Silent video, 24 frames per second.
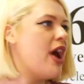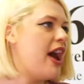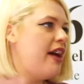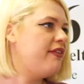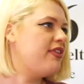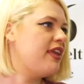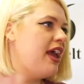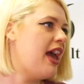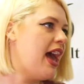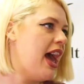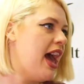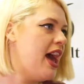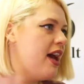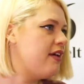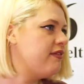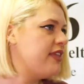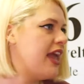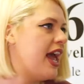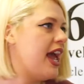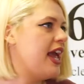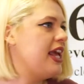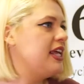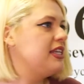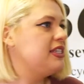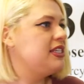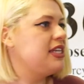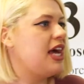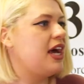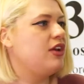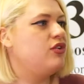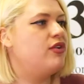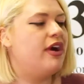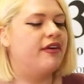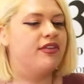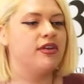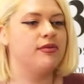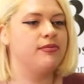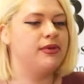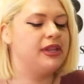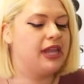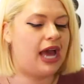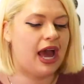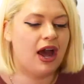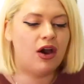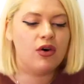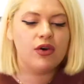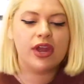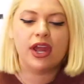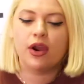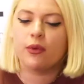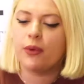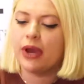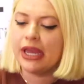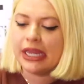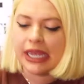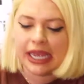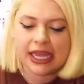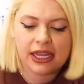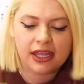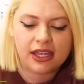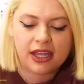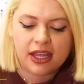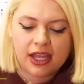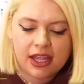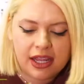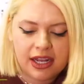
have to have that inside. You have to be like, I don't care what it ain't.